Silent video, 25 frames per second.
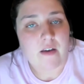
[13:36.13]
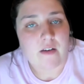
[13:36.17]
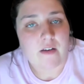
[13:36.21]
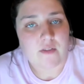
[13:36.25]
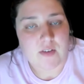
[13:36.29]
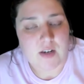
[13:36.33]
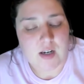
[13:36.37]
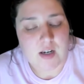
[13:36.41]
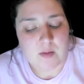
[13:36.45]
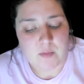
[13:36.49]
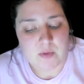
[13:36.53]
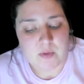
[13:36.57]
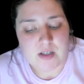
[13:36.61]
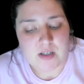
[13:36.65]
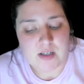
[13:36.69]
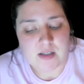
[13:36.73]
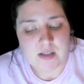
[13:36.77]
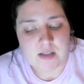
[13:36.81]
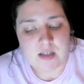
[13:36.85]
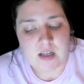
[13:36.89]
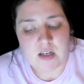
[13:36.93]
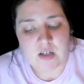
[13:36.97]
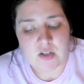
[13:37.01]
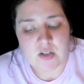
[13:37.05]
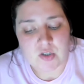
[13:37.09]

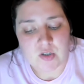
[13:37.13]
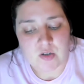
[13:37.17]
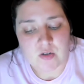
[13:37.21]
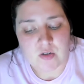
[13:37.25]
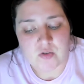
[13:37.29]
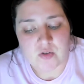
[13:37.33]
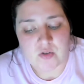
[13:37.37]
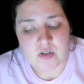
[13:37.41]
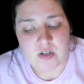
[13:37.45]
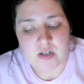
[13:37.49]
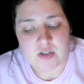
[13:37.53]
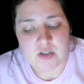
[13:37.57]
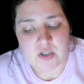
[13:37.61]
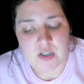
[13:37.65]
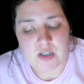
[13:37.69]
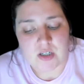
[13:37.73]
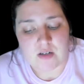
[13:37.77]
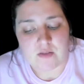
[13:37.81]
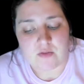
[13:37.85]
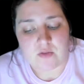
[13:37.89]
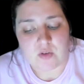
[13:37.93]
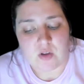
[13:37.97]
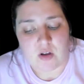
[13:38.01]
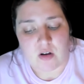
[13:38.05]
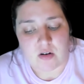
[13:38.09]
families, and children
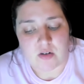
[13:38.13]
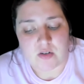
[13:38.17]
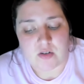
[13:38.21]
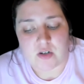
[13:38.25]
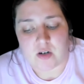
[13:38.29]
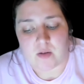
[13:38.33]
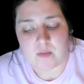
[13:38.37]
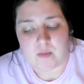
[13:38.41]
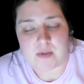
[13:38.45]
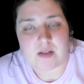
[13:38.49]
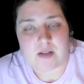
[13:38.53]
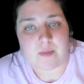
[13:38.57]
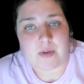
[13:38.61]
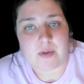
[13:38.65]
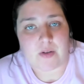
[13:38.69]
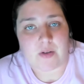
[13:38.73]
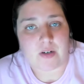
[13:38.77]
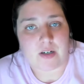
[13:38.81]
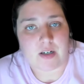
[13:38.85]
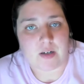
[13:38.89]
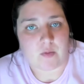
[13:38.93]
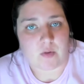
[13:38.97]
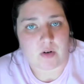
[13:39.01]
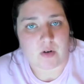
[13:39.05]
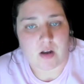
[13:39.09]
achieve long-term
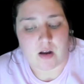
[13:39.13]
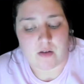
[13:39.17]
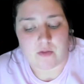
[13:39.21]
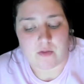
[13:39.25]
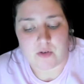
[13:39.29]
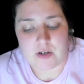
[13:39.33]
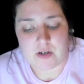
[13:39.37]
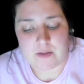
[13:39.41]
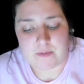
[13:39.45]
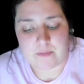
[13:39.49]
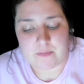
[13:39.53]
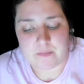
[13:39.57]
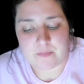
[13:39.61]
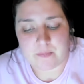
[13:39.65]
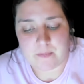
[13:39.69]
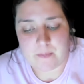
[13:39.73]
stability and recovery.